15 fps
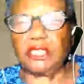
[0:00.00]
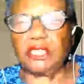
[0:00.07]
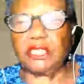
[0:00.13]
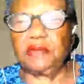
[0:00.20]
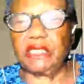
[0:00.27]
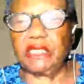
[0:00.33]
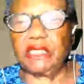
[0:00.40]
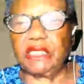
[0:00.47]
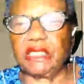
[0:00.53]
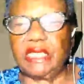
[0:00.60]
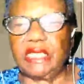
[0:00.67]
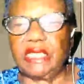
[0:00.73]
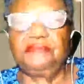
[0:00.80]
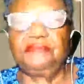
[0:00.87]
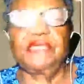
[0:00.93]
Now,
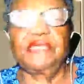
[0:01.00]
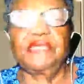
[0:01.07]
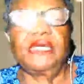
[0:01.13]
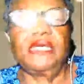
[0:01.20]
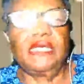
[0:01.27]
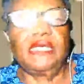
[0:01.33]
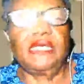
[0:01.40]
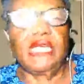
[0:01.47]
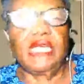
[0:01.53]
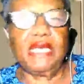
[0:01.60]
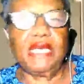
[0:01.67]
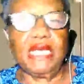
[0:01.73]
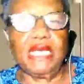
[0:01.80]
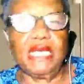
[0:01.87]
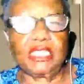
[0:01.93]
let me ask
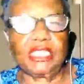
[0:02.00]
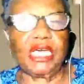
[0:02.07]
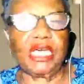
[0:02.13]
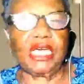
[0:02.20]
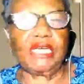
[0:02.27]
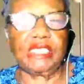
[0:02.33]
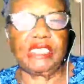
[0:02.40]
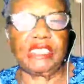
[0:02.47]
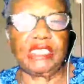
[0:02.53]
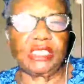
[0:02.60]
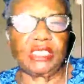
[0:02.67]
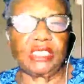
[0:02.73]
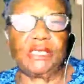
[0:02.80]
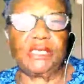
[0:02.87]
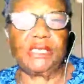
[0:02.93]
y'all this question,
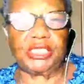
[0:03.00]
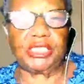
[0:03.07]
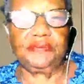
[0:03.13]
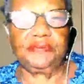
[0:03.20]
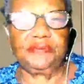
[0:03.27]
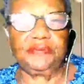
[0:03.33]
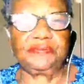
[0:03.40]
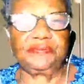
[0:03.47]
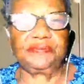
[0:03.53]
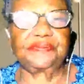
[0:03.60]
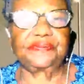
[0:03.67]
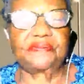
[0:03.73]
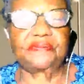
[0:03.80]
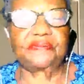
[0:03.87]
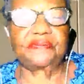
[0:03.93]
and
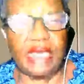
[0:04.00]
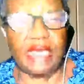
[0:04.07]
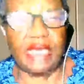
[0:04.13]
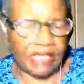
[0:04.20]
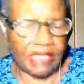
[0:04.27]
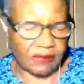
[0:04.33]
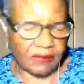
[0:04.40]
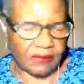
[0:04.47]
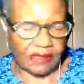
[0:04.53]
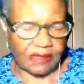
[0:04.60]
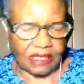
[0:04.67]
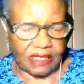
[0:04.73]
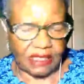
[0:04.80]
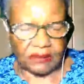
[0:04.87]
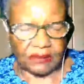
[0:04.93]
y'all can talk to me.